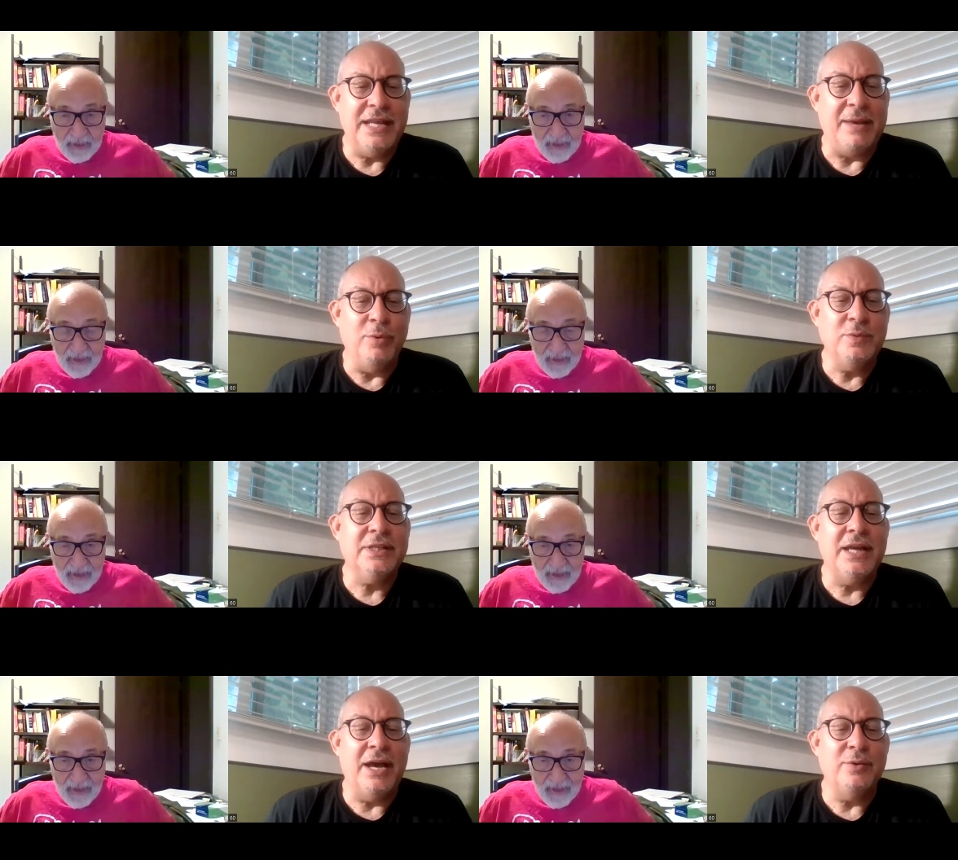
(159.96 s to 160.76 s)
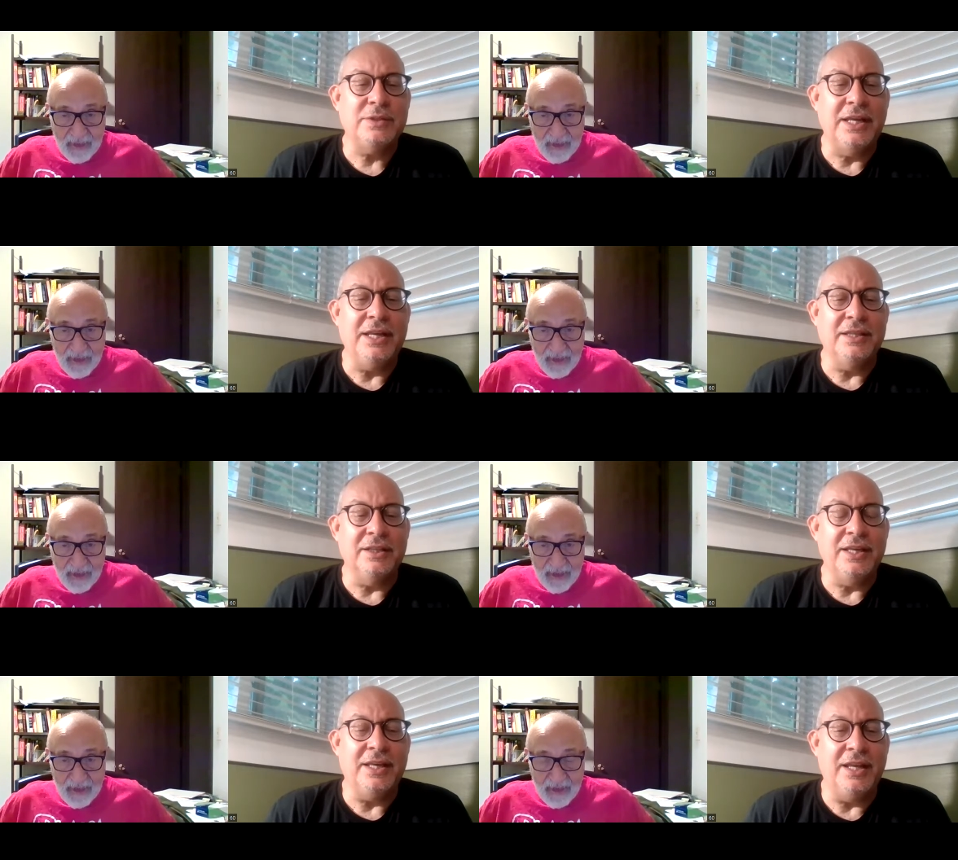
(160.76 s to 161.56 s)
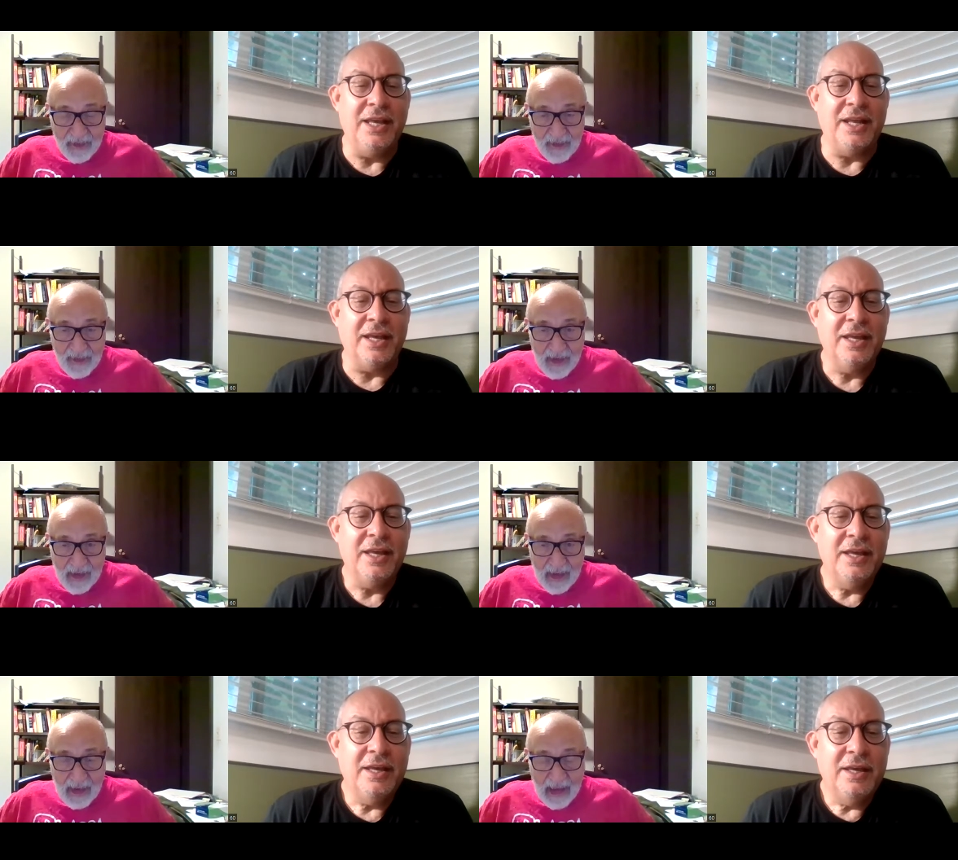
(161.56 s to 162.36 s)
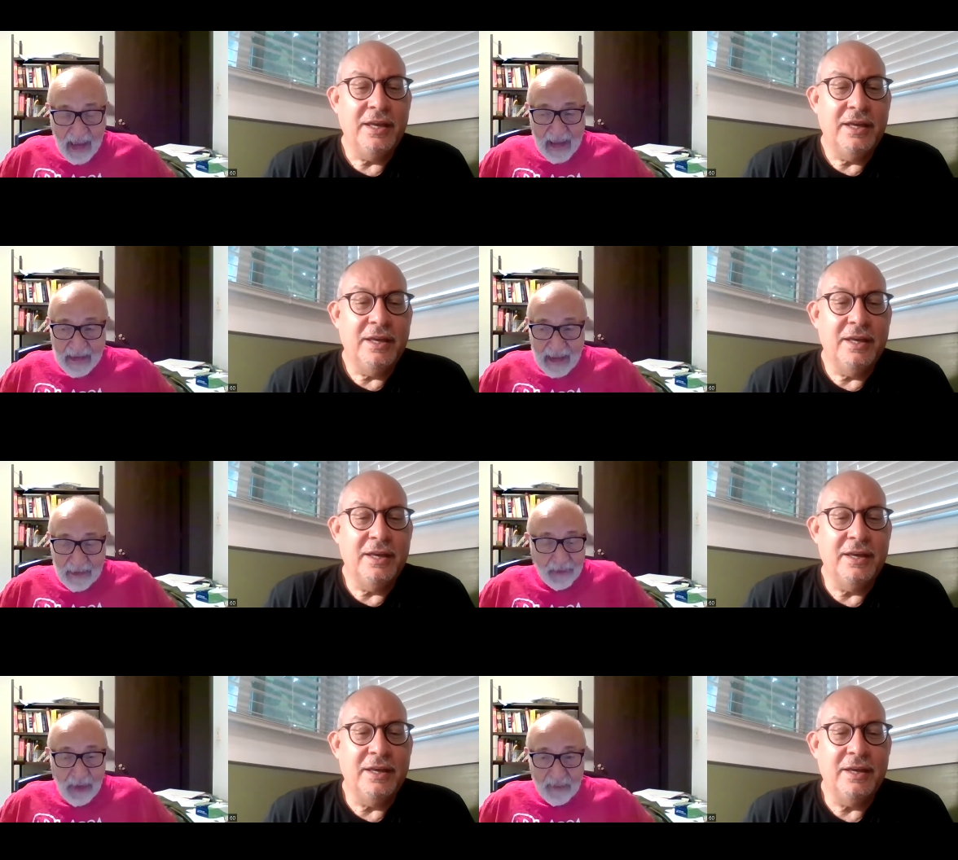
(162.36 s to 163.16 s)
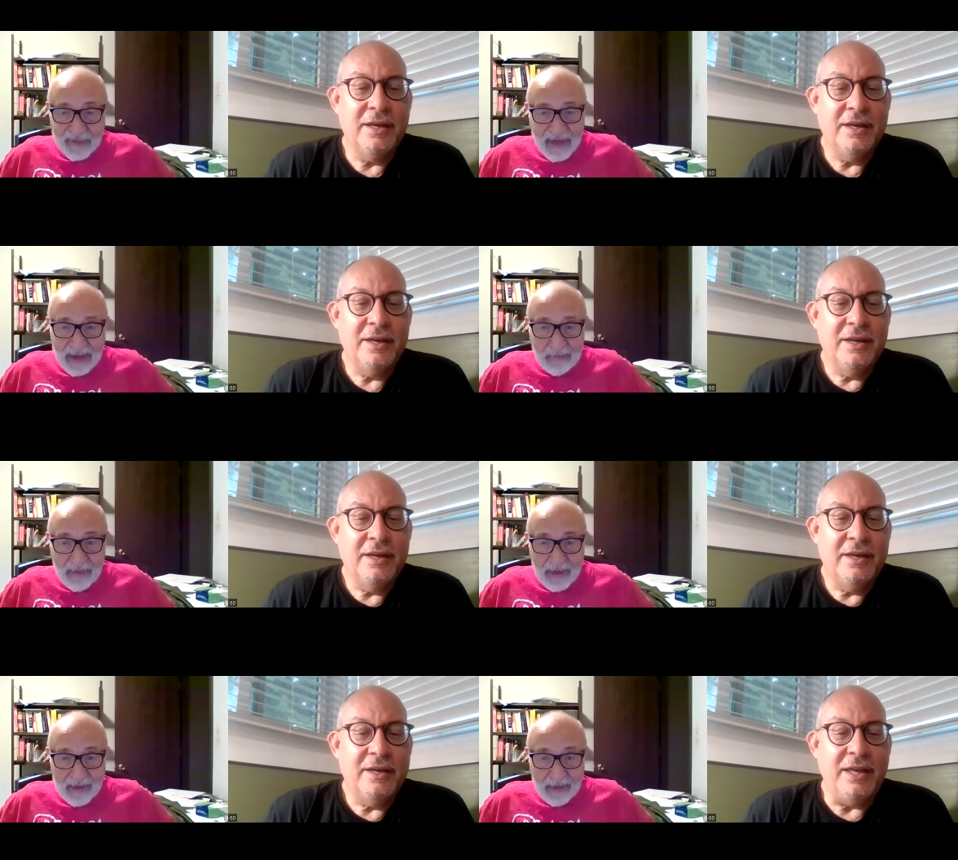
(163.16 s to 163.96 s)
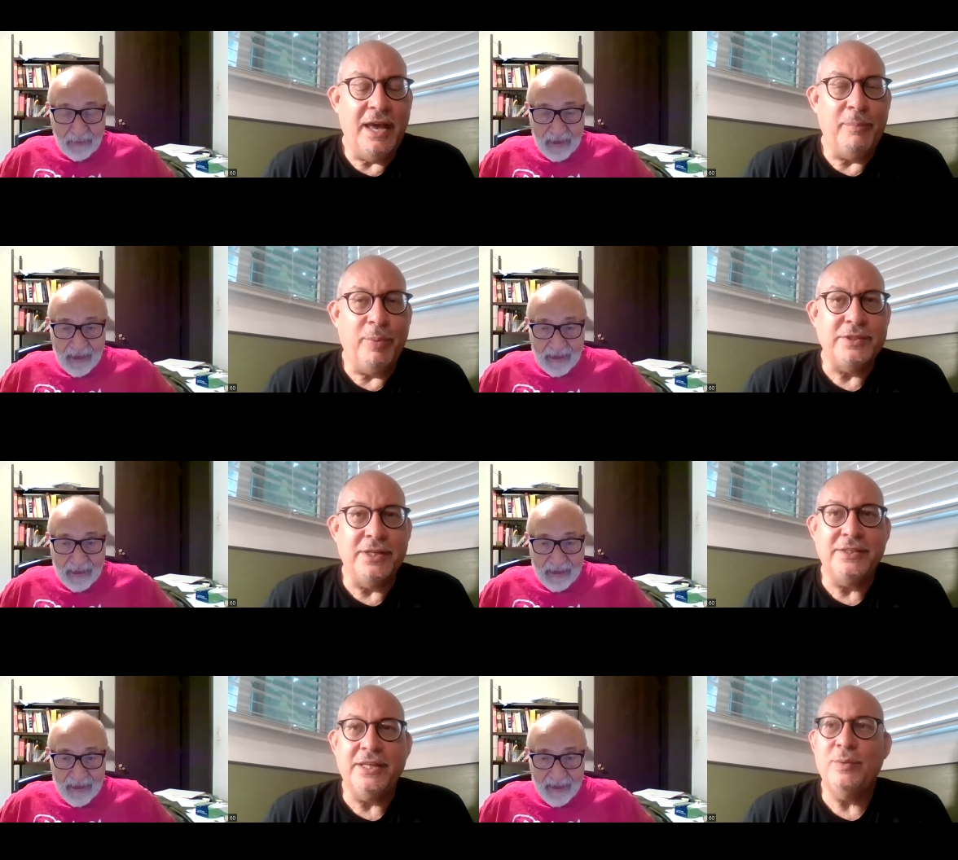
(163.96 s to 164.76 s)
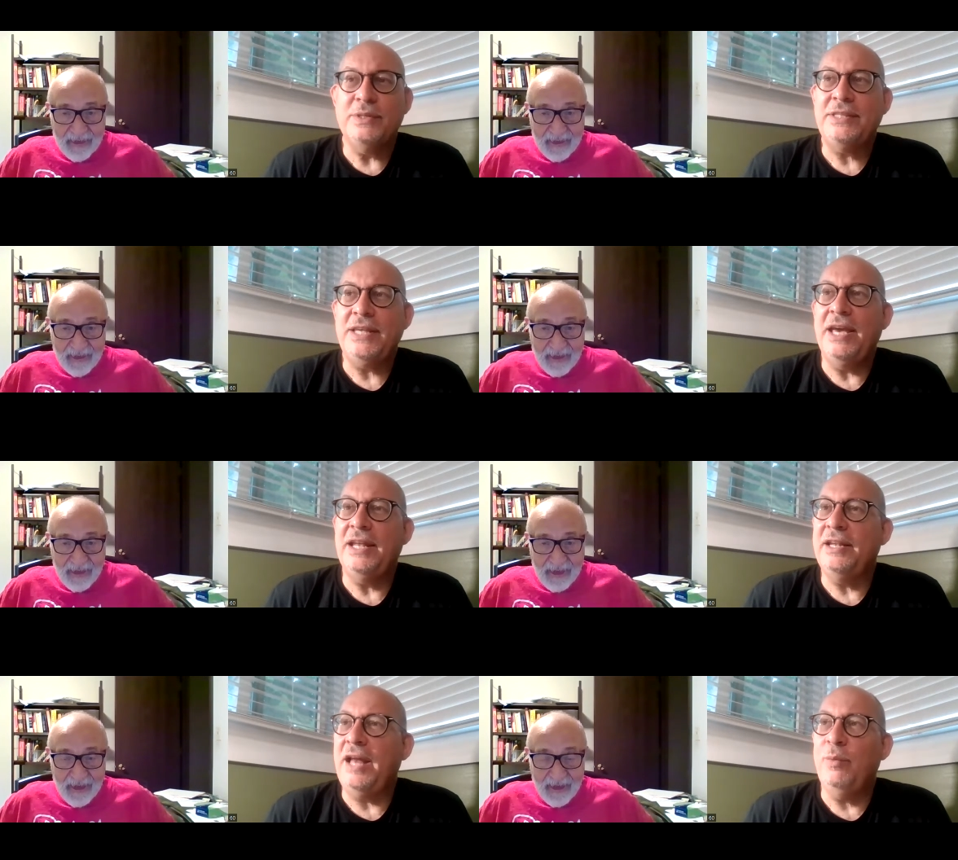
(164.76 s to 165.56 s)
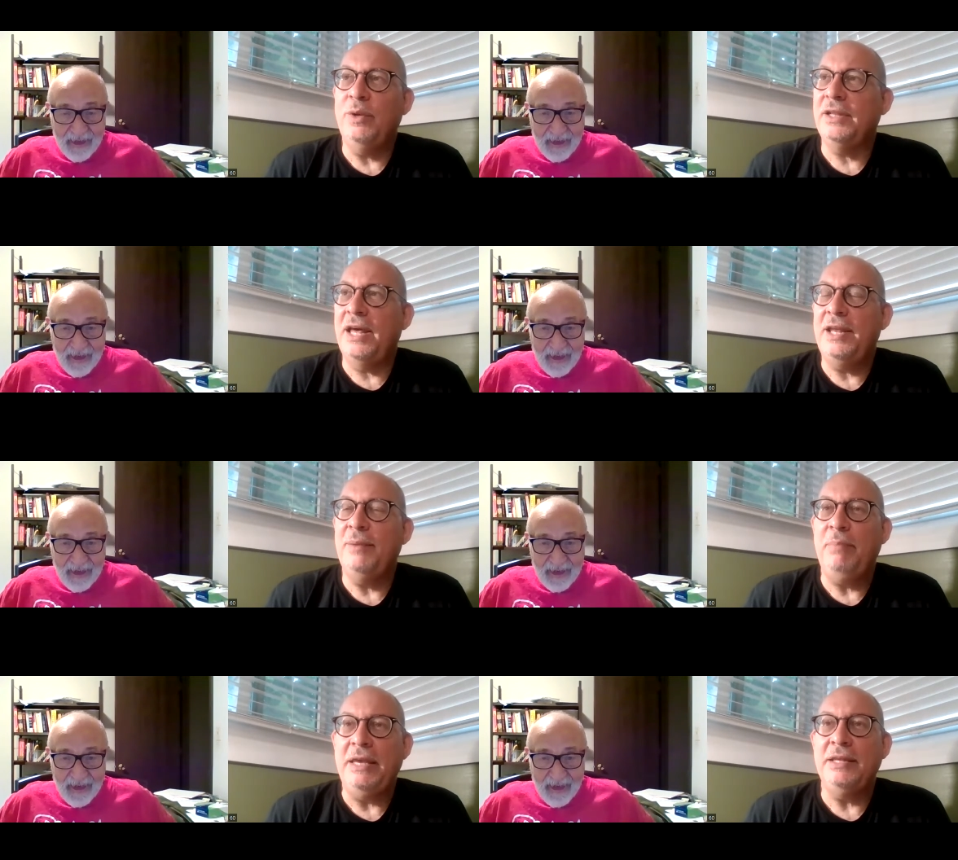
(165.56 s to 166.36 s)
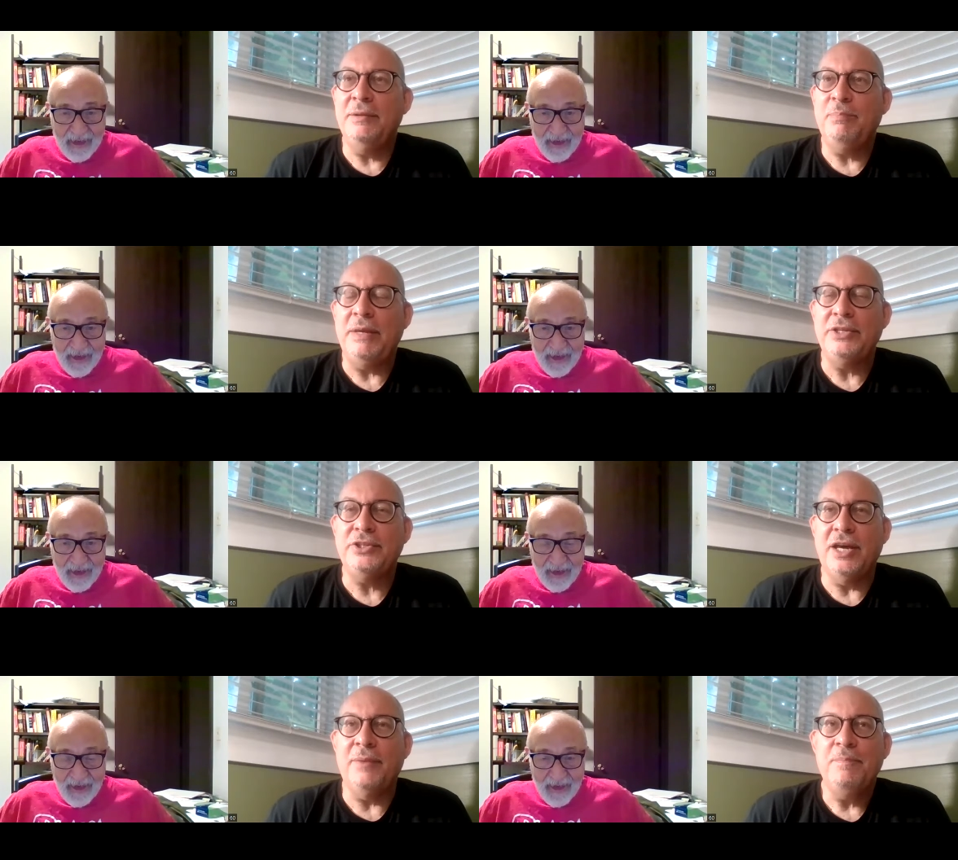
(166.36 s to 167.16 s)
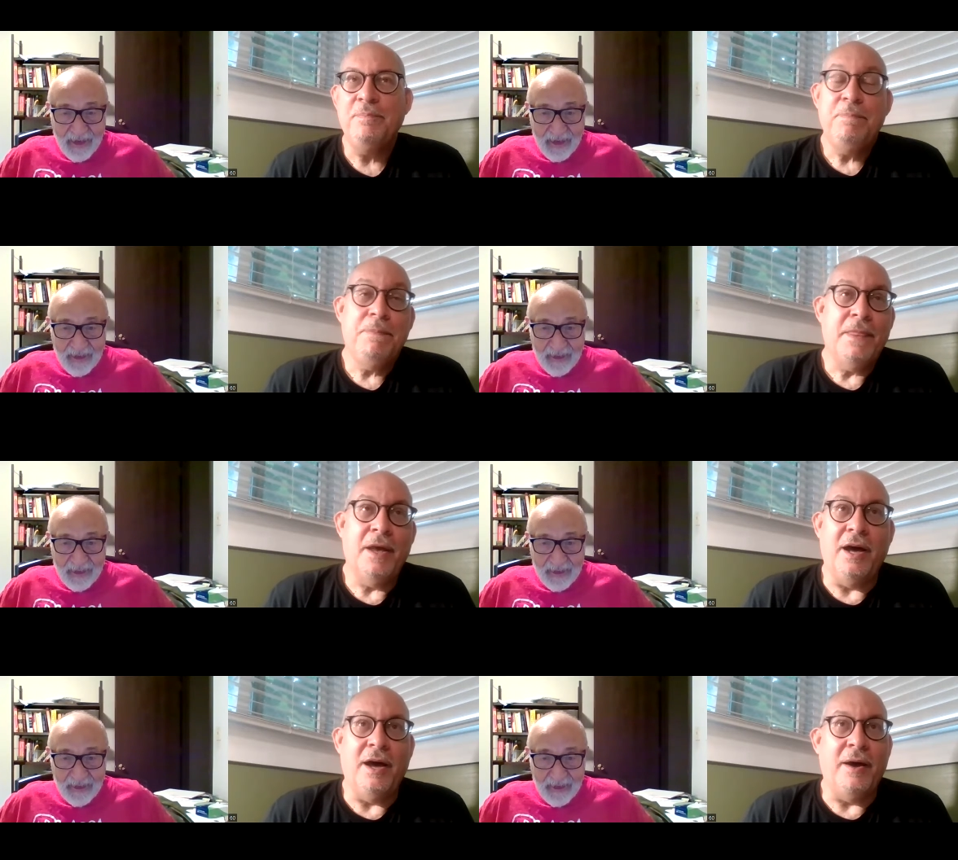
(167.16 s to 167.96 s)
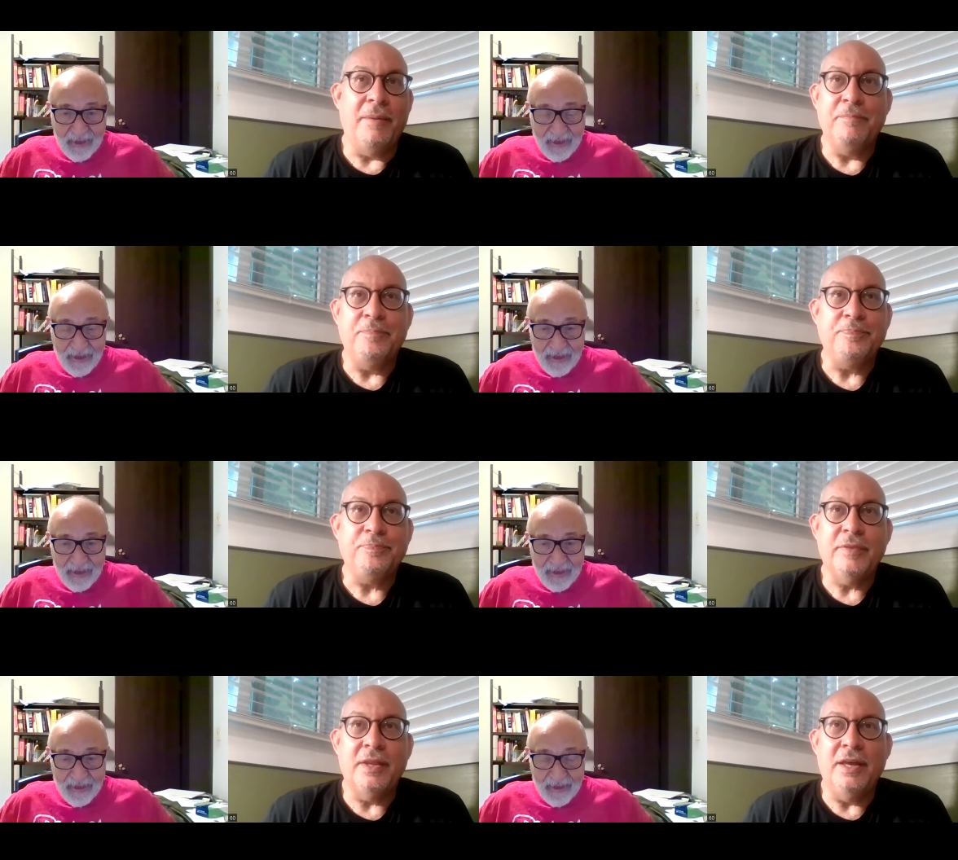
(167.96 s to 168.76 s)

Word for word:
Speaker 1: his name. Who's the guy who's leading the league in hitting? I I don't know his name. Yeah, and Pierzynski was saying I wouldn't let him beat beat you. Um,